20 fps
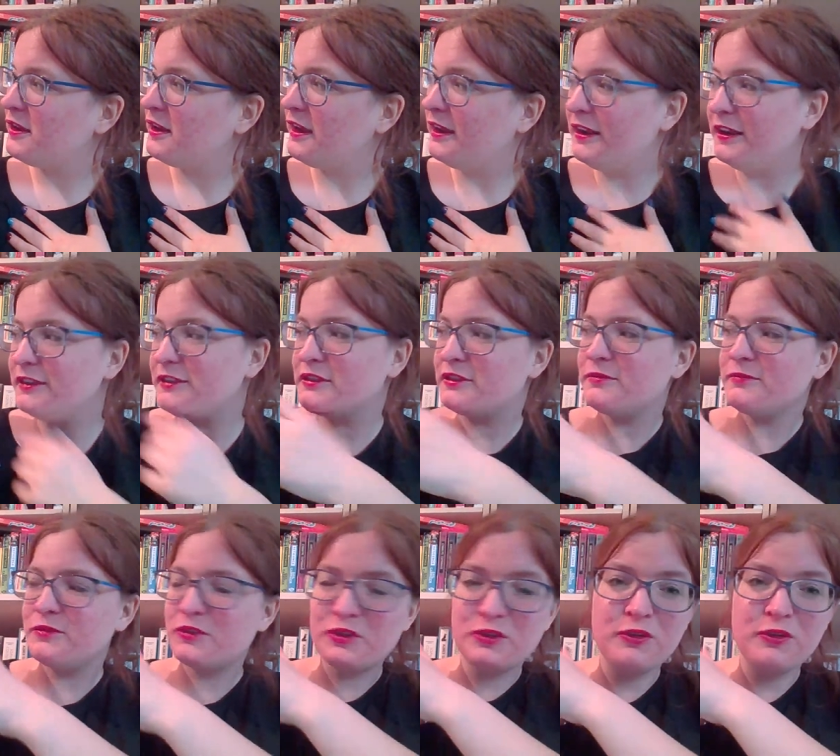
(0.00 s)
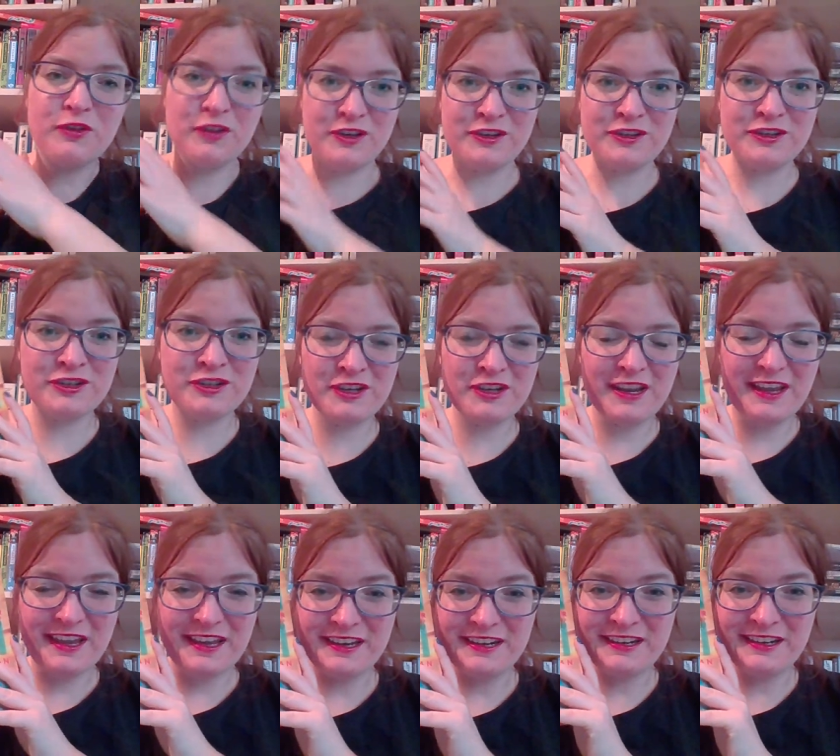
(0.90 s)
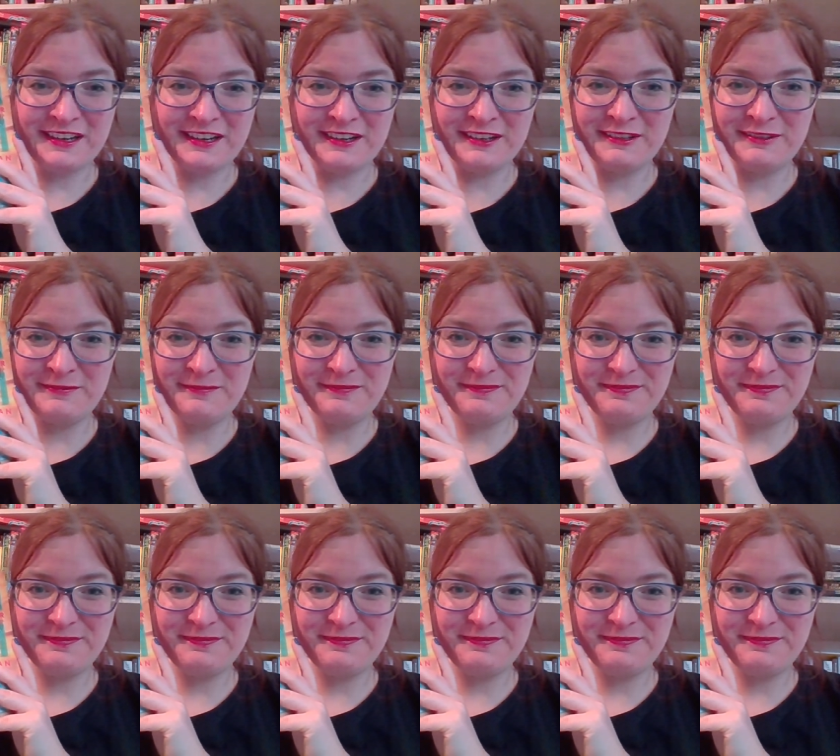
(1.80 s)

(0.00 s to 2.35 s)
and he's tallish, and uh,